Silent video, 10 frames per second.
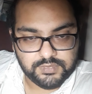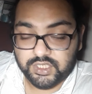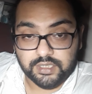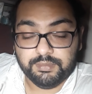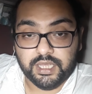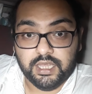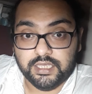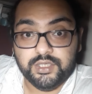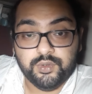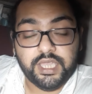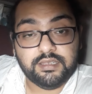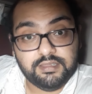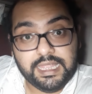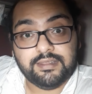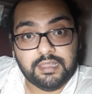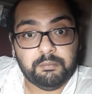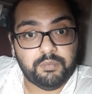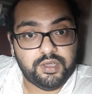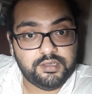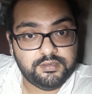You get that
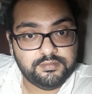number.